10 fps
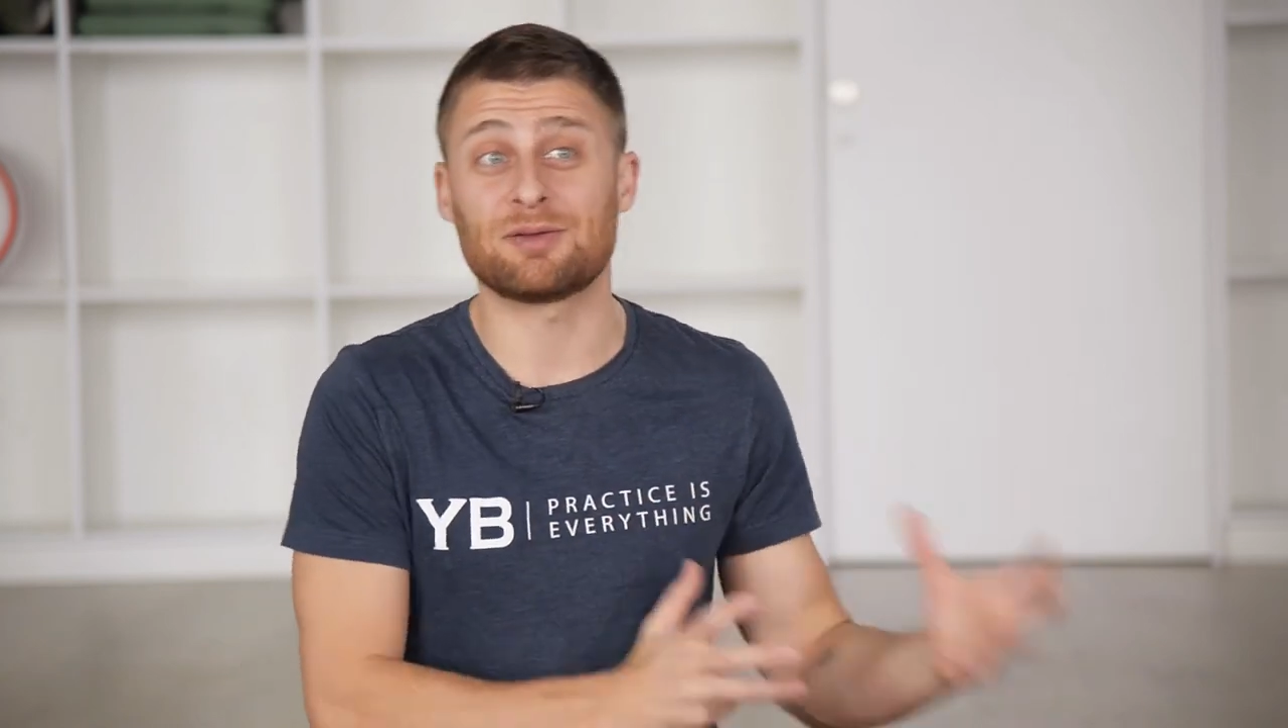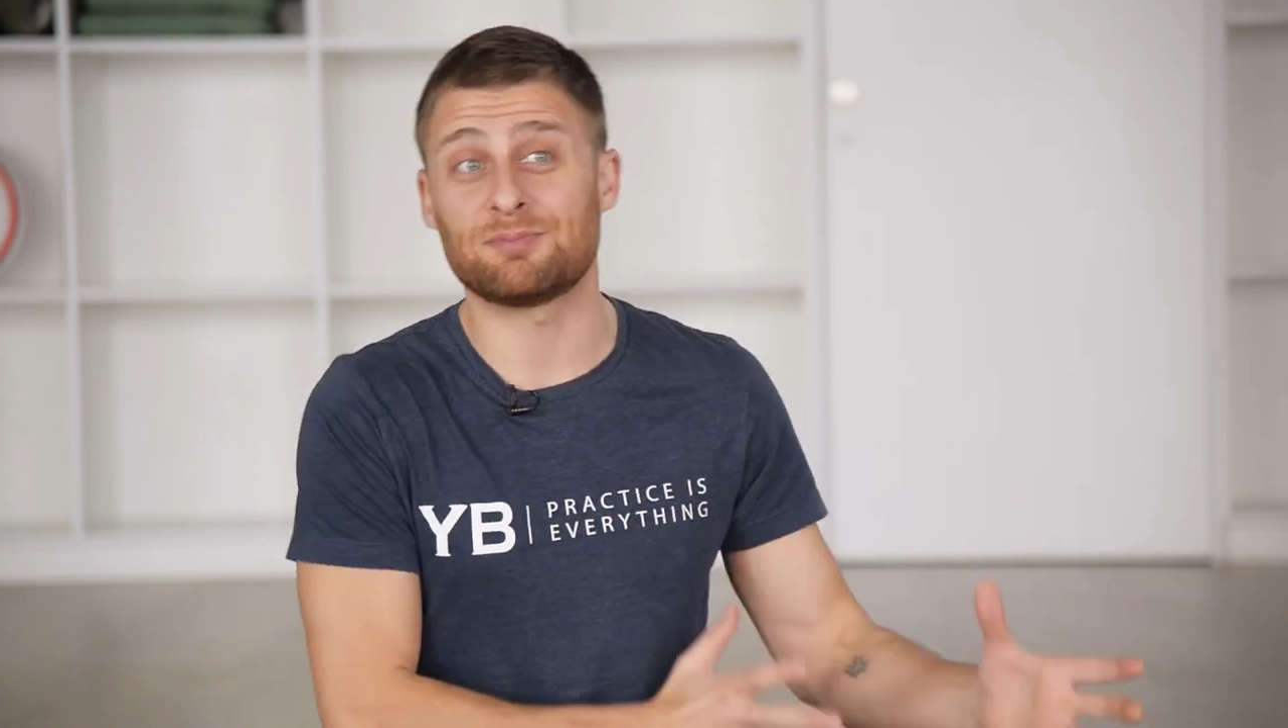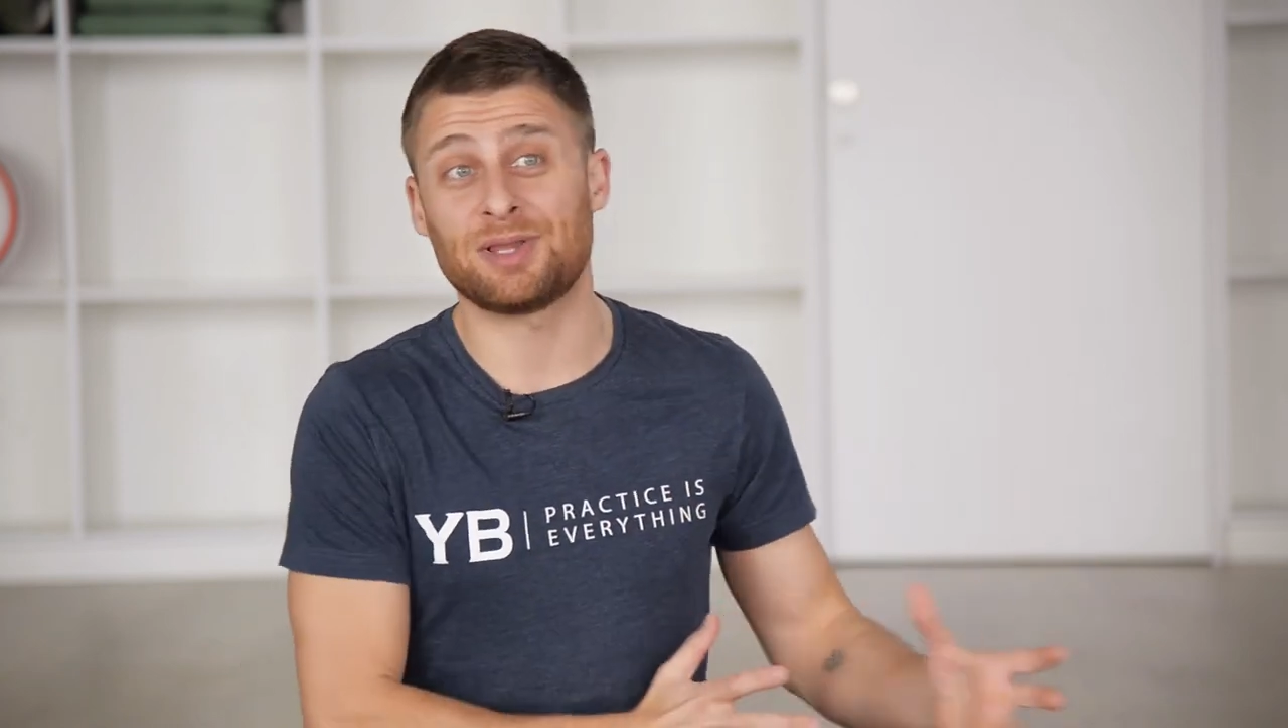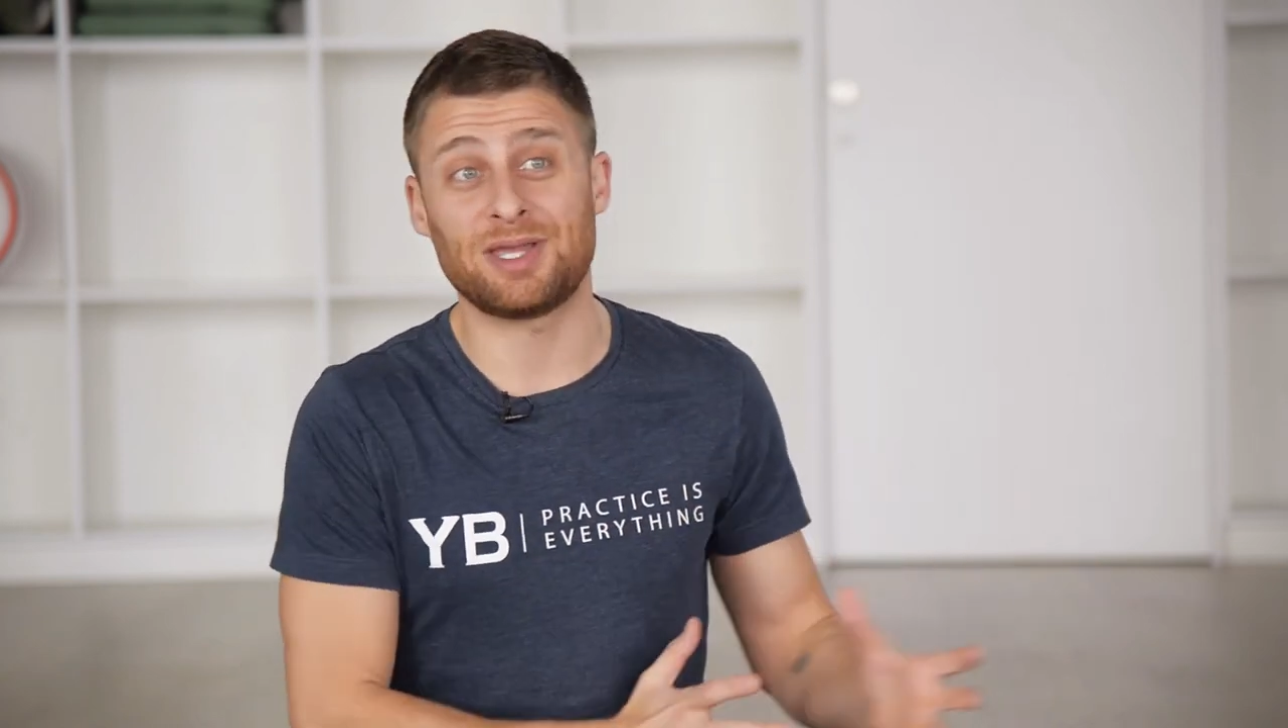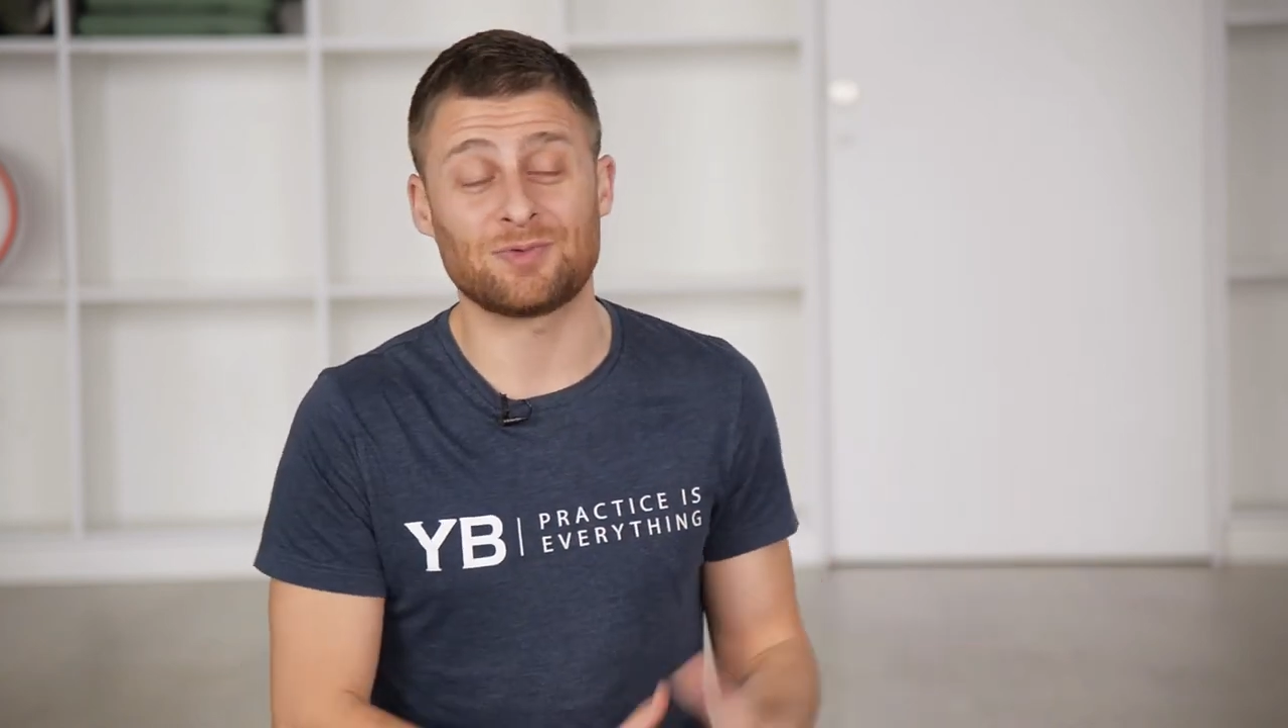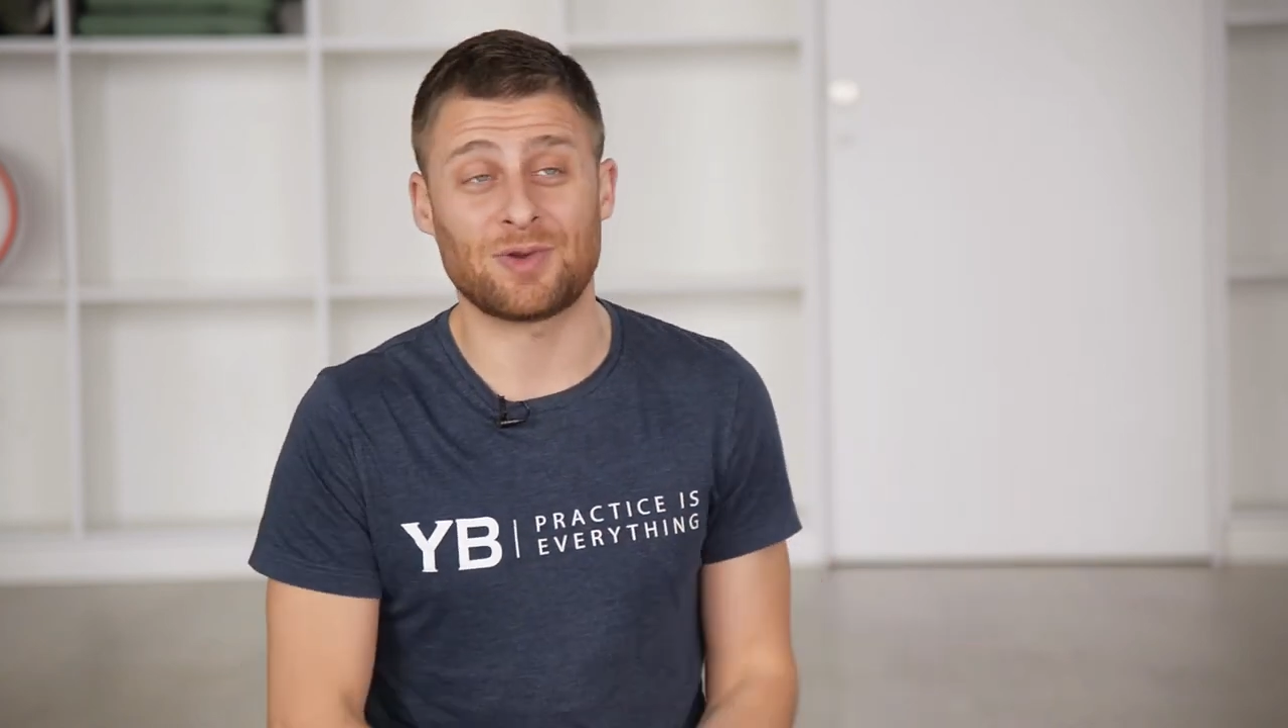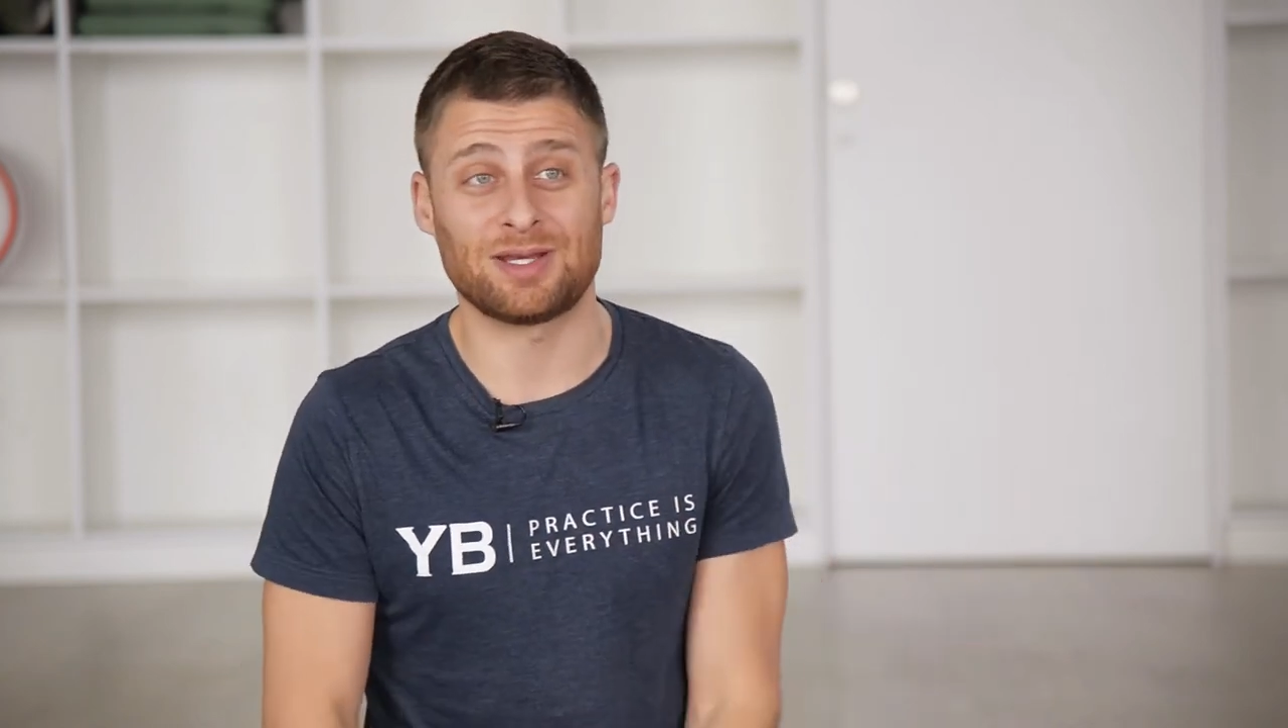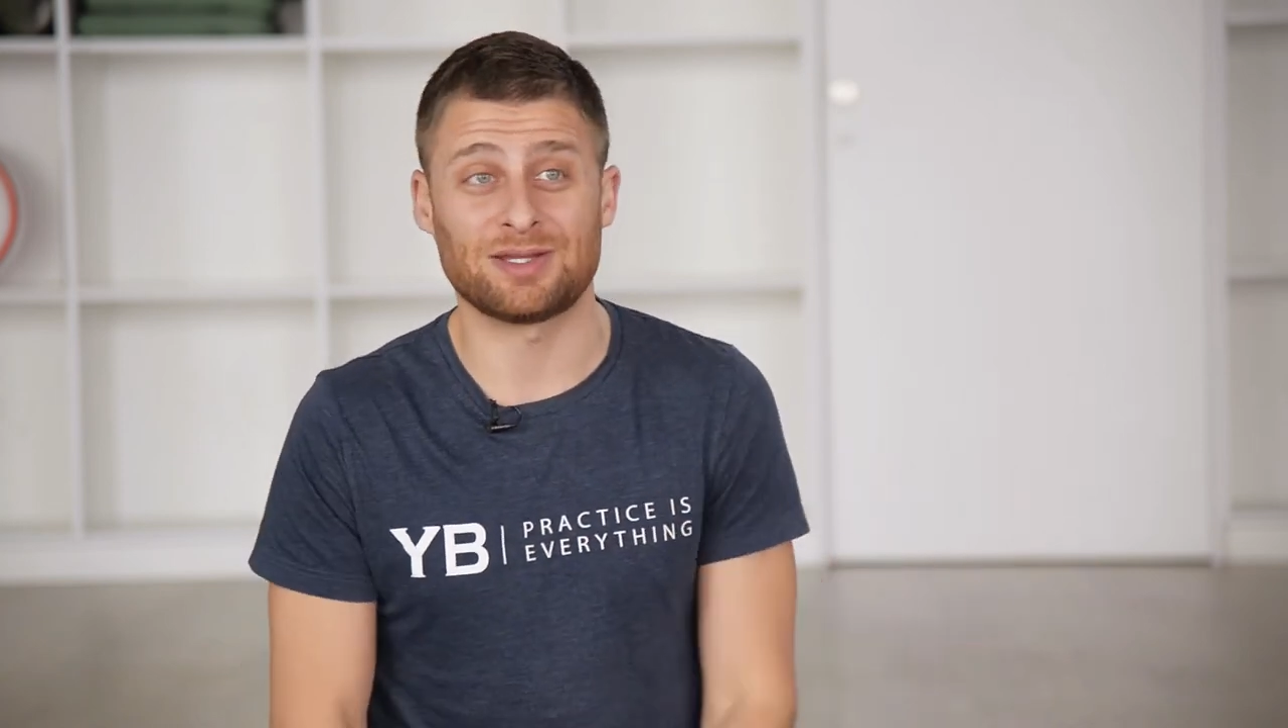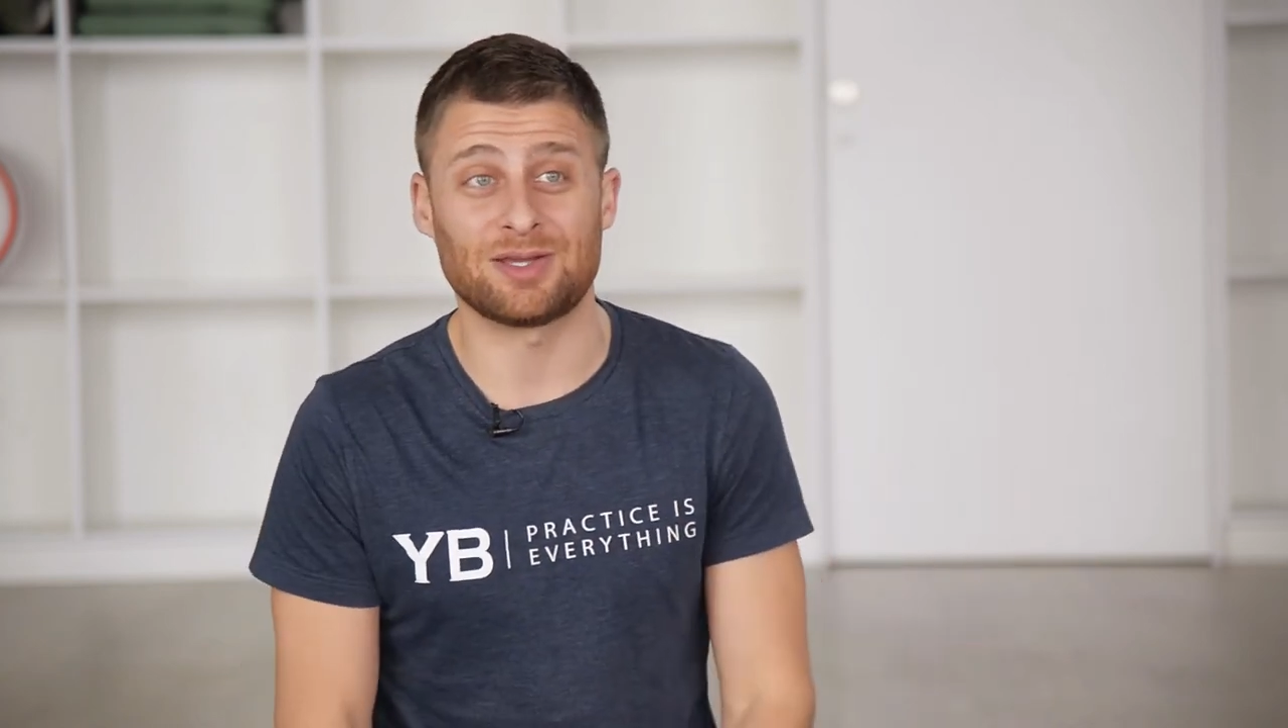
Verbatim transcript: and play and ready to